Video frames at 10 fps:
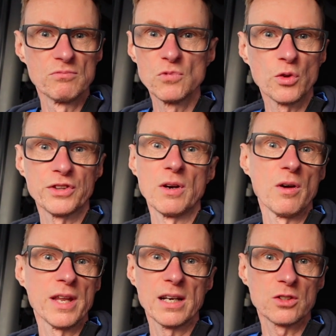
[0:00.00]
Nothing
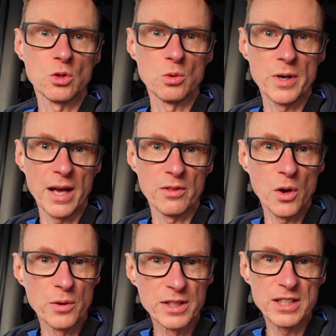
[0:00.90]
like that at all now. The
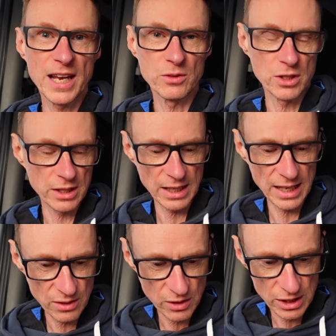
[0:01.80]
only sound you can
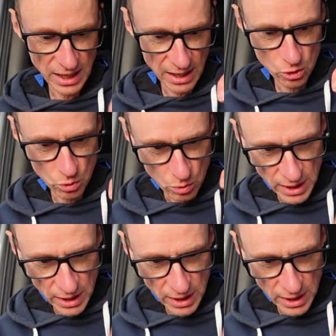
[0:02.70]
hear is the actual